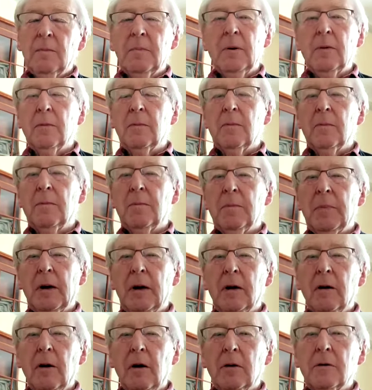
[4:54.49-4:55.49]
But
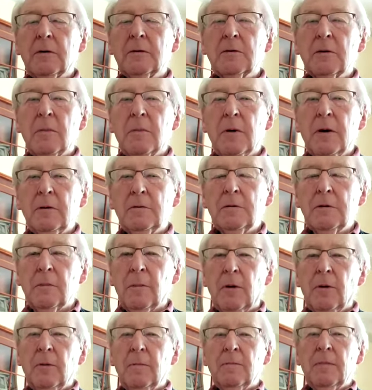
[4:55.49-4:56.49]
But God is
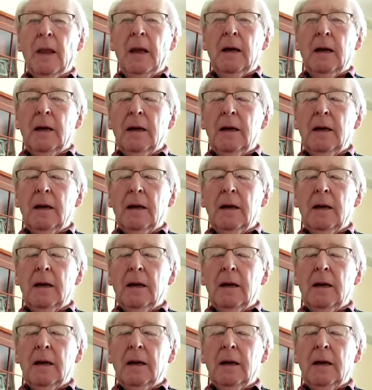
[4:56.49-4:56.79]
approachable.